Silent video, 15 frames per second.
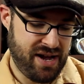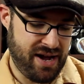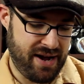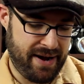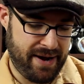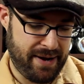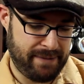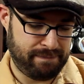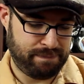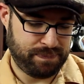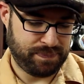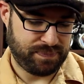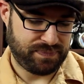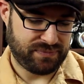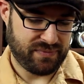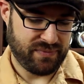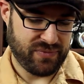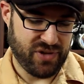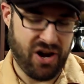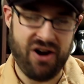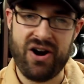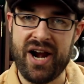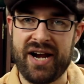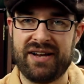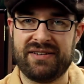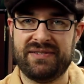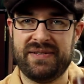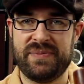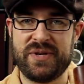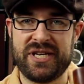All right,
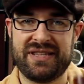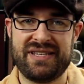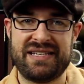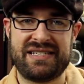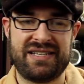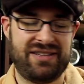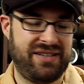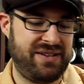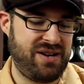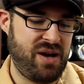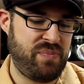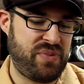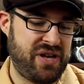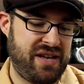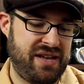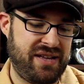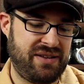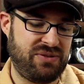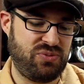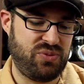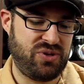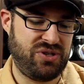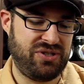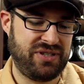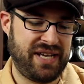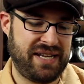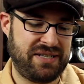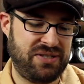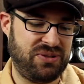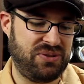let me get this lit up and we'll
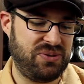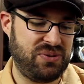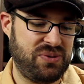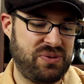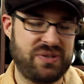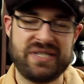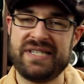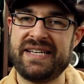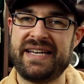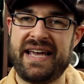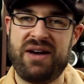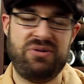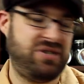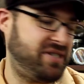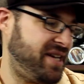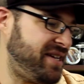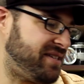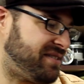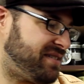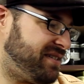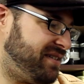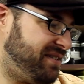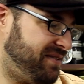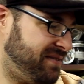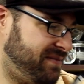get to seeing how it tastes.